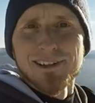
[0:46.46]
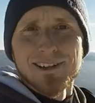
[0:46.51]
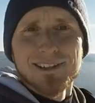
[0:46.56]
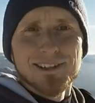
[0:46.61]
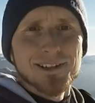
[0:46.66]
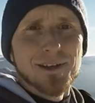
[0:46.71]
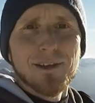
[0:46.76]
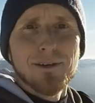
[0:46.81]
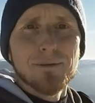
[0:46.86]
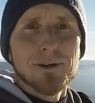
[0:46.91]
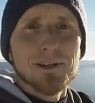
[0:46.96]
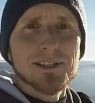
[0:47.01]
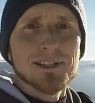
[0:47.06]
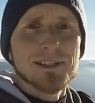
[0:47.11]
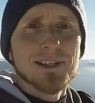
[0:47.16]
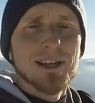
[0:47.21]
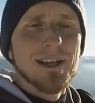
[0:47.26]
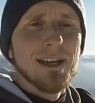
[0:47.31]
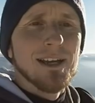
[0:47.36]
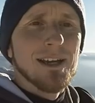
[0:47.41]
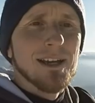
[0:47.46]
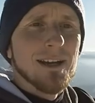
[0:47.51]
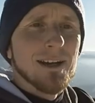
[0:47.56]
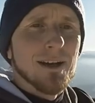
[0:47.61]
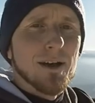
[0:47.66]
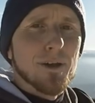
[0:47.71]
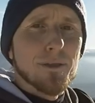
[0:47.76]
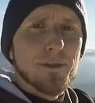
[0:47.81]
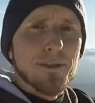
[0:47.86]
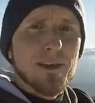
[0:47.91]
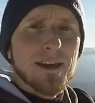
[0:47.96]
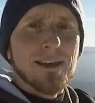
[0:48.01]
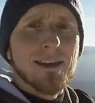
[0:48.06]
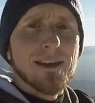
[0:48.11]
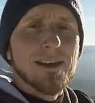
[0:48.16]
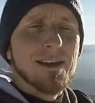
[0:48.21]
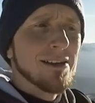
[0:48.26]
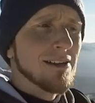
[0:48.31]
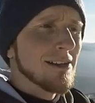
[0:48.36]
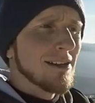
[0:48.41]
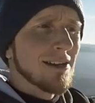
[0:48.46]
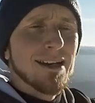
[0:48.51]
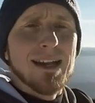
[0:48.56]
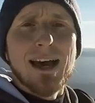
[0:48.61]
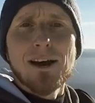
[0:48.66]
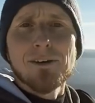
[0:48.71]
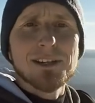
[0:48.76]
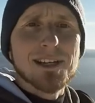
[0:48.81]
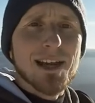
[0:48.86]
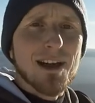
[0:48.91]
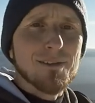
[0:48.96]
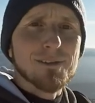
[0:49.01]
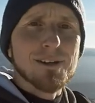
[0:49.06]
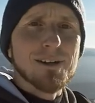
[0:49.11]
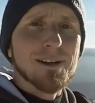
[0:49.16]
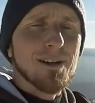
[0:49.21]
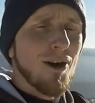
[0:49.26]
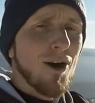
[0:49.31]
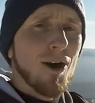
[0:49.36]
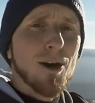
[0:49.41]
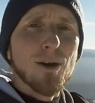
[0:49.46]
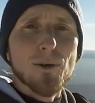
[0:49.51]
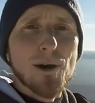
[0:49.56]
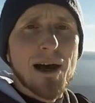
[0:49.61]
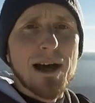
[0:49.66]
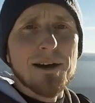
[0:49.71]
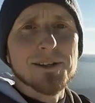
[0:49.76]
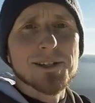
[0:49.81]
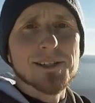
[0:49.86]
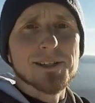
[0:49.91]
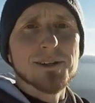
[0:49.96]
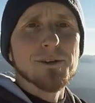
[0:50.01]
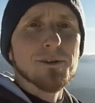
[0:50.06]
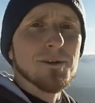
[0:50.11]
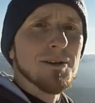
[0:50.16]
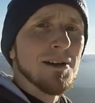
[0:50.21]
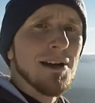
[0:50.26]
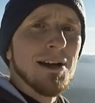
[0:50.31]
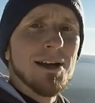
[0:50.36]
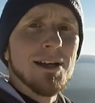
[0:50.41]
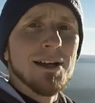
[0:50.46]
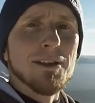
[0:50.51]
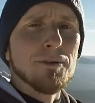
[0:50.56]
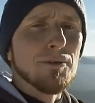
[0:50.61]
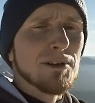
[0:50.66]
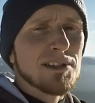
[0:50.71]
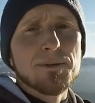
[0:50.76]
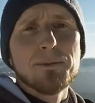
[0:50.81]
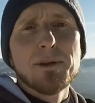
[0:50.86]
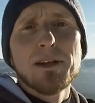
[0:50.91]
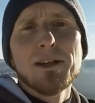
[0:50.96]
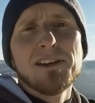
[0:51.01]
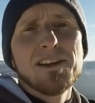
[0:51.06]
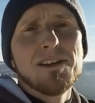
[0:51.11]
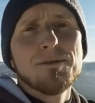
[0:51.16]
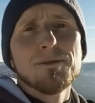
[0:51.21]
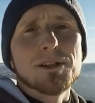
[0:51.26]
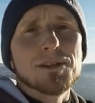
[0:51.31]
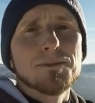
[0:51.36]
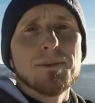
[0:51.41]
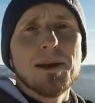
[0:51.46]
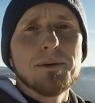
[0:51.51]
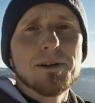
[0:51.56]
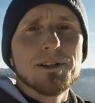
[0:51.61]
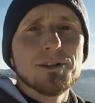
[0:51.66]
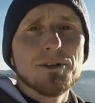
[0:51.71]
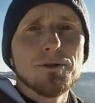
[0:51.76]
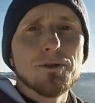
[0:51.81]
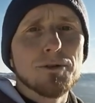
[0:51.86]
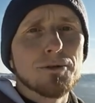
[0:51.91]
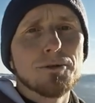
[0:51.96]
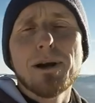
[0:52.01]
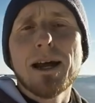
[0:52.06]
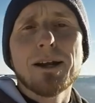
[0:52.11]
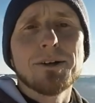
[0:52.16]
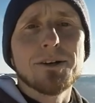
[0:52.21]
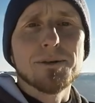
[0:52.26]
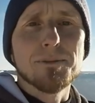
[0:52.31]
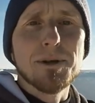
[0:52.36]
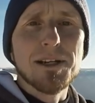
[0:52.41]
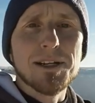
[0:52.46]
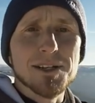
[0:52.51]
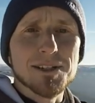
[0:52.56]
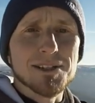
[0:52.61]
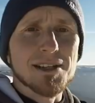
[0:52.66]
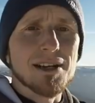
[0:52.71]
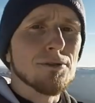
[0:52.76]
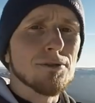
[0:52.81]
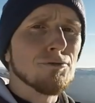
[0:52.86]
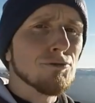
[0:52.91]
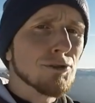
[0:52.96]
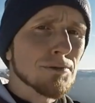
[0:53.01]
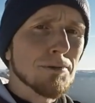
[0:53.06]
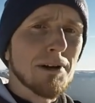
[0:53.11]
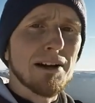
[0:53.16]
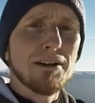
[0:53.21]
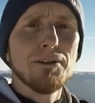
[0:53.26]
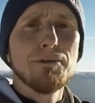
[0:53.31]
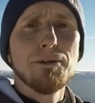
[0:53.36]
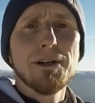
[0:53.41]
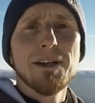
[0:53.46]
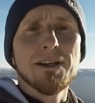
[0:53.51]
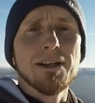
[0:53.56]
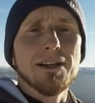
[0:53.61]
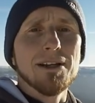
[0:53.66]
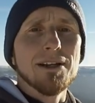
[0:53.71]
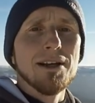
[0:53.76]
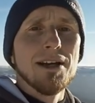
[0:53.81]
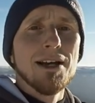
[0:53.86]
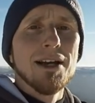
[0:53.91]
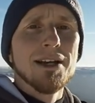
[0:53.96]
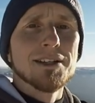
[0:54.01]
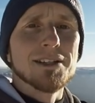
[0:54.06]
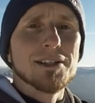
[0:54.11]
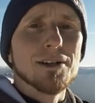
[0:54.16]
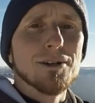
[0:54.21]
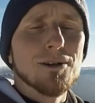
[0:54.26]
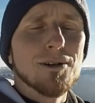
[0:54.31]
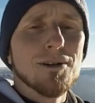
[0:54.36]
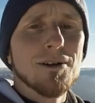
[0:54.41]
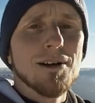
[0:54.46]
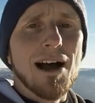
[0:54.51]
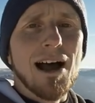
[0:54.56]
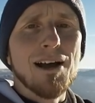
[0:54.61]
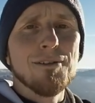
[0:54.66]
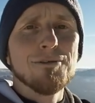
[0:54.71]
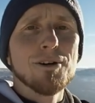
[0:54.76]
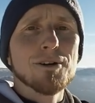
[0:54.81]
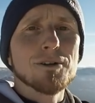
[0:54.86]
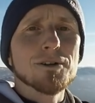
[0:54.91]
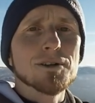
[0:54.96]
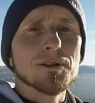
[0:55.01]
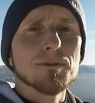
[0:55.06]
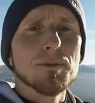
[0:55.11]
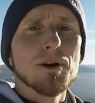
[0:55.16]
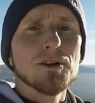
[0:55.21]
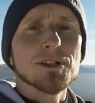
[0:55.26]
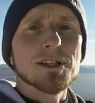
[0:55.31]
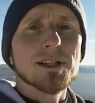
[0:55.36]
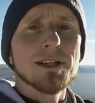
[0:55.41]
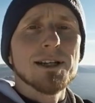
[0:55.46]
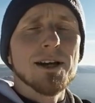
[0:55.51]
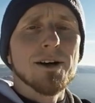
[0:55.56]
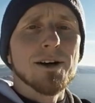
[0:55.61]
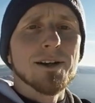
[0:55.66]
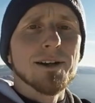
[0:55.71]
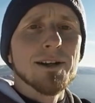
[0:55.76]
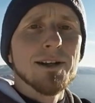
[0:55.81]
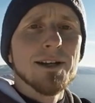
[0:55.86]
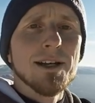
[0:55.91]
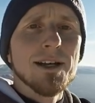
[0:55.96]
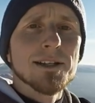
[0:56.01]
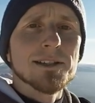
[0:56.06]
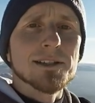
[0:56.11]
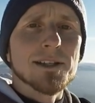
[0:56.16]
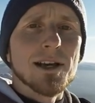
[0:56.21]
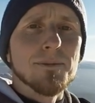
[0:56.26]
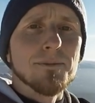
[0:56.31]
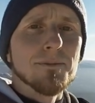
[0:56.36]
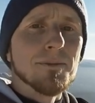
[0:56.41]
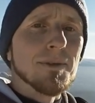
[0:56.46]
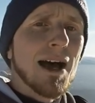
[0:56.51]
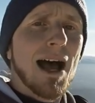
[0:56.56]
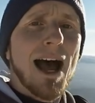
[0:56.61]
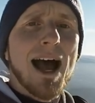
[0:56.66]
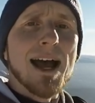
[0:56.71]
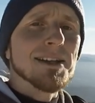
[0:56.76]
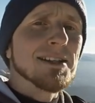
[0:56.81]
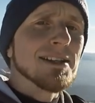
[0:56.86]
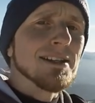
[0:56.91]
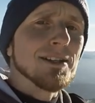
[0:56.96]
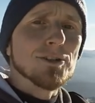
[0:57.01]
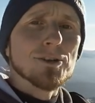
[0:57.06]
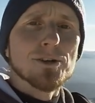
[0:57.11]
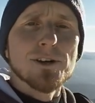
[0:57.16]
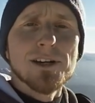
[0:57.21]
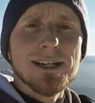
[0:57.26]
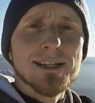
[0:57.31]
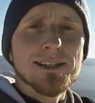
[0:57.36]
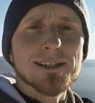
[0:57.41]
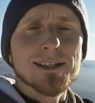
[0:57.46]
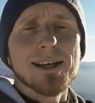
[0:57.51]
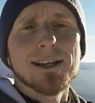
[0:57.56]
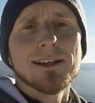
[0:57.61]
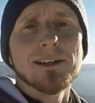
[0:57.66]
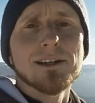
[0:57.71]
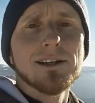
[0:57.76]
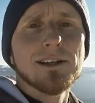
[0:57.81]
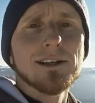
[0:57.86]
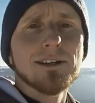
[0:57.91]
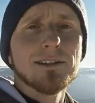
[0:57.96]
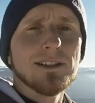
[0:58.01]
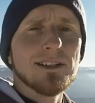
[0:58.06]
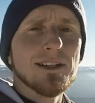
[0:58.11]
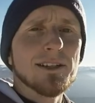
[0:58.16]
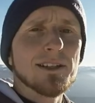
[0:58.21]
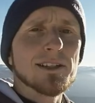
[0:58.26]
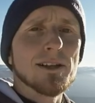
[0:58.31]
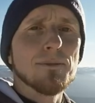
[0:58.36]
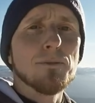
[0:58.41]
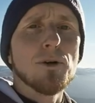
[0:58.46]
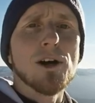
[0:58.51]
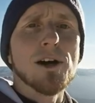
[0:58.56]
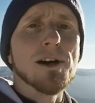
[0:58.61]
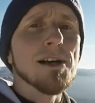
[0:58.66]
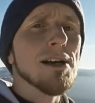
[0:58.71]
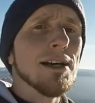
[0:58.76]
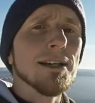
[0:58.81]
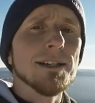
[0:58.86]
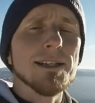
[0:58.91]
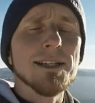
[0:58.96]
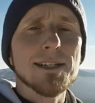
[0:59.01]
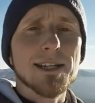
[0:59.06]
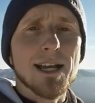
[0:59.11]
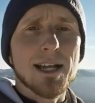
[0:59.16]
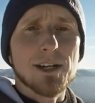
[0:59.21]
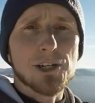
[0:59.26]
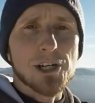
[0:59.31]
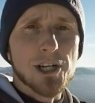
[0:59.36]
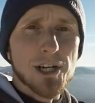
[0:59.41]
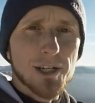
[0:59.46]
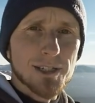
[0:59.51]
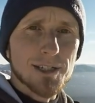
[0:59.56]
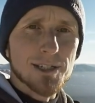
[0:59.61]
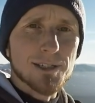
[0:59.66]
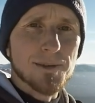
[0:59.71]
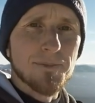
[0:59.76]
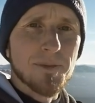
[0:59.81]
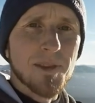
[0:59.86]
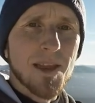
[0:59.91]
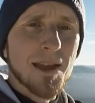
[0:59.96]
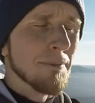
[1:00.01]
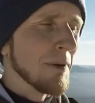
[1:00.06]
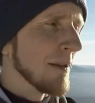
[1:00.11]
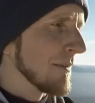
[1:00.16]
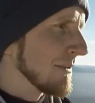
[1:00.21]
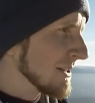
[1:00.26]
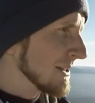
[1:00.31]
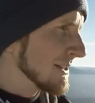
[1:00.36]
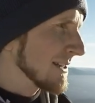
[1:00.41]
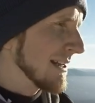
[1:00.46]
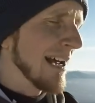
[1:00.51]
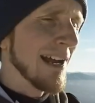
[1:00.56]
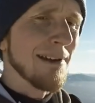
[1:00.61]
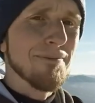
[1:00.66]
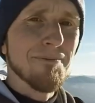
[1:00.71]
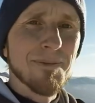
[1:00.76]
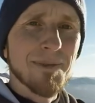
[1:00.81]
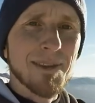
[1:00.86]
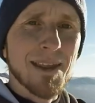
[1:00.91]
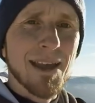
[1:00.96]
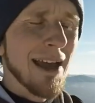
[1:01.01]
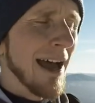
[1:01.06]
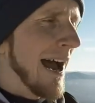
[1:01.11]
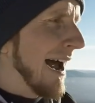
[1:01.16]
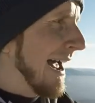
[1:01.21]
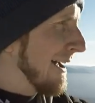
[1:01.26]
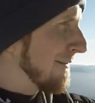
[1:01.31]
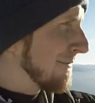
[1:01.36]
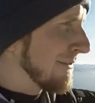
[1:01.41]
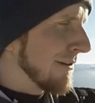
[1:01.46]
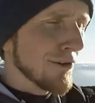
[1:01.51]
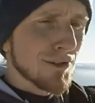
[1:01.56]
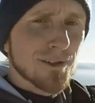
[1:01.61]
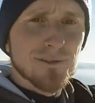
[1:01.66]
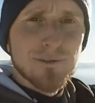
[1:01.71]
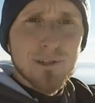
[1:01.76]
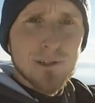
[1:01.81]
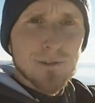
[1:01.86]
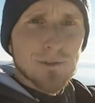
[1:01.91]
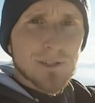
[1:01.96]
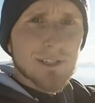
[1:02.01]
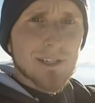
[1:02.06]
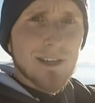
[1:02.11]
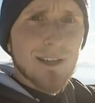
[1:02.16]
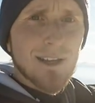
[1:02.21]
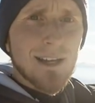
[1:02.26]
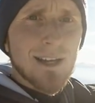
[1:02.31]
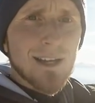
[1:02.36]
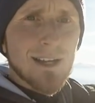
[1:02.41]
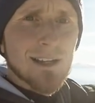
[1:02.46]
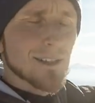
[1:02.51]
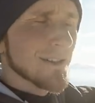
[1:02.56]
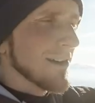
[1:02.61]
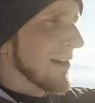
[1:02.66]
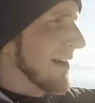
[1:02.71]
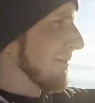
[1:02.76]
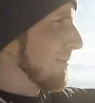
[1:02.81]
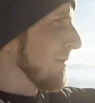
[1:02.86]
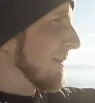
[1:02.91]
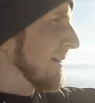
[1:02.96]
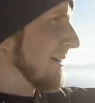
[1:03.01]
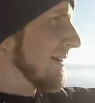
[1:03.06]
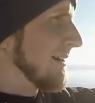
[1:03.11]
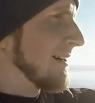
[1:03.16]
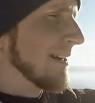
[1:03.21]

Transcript: So there was a thick cloud cover all around, so visibility was maybe 200-300 meters and it was very windy. So I focused mostly on some icy trees and did some more detail shots. But this time I have those views, so I want to